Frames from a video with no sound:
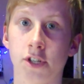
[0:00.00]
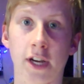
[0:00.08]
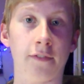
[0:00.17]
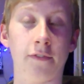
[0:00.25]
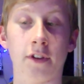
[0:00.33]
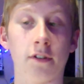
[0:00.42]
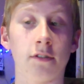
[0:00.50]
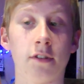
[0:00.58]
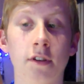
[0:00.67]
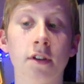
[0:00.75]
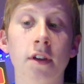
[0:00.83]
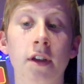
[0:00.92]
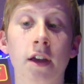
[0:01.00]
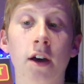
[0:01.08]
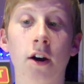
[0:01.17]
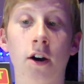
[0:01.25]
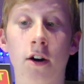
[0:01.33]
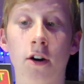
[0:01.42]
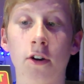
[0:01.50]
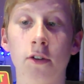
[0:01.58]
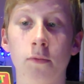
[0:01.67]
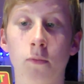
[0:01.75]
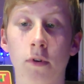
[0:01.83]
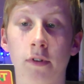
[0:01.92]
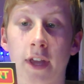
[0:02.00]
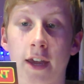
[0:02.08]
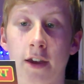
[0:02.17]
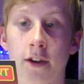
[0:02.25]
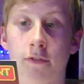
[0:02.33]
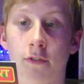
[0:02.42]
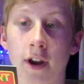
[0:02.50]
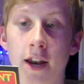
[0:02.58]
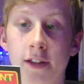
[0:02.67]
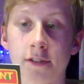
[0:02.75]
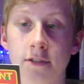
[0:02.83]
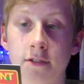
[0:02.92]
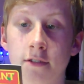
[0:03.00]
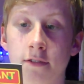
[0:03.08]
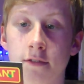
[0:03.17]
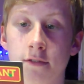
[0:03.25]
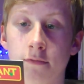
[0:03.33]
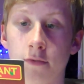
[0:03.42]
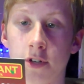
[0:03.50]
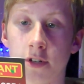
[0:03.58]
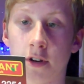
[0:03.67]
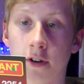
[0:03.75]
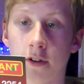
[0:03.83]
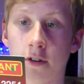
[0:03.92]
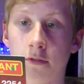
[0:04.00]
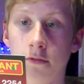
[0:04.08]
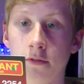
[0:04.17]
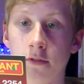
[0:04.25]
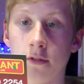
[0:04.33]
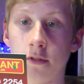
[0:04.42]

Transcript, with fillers: Chatfield, I will get a free lesson, which is kind of cool.